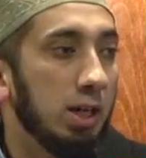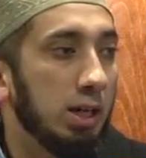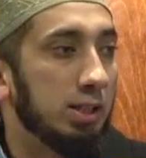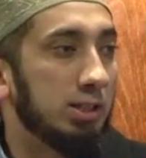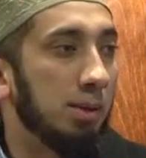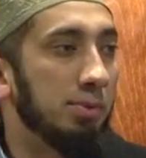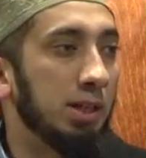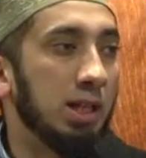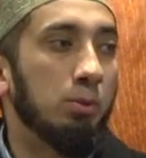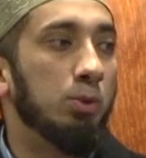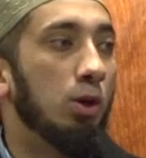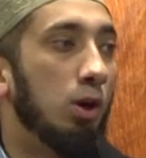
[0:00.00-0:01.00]
It's something
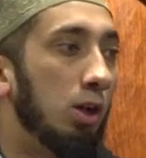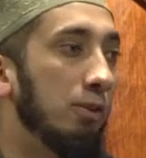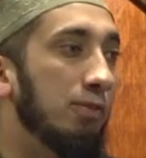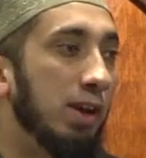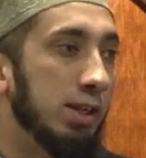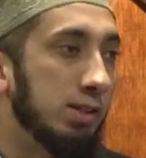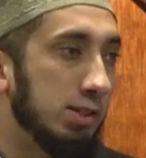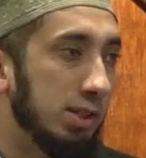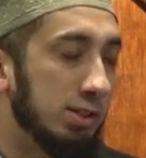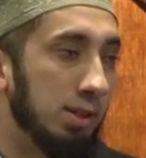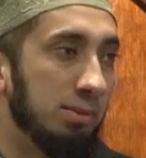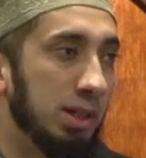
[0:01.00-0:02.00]
that we all face,
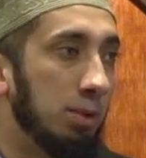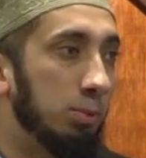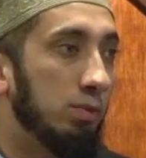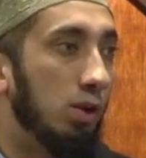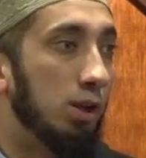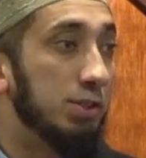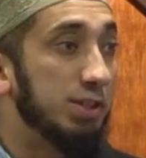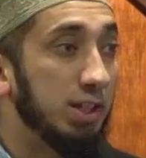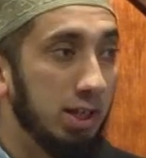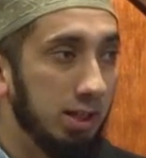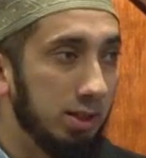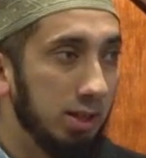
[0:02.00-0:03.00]
it's something that we've all
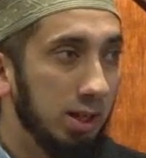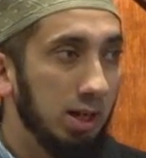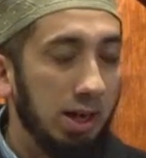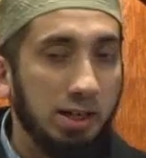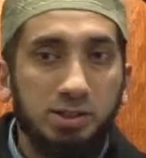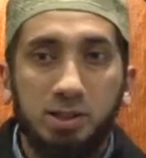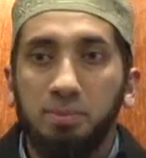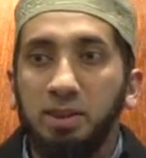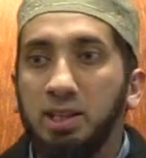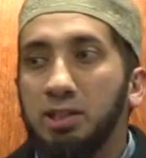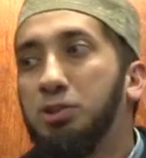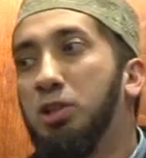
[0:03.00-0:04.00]
seen, and it's
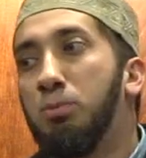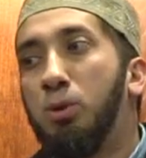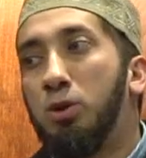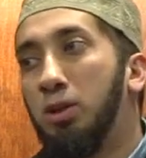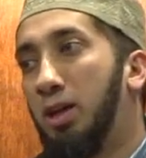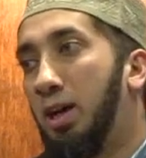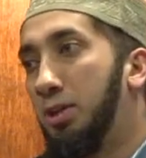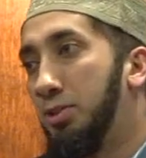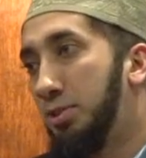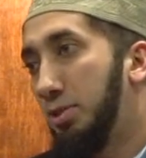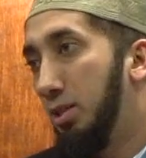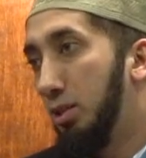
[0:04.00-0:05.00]
something that's demoralized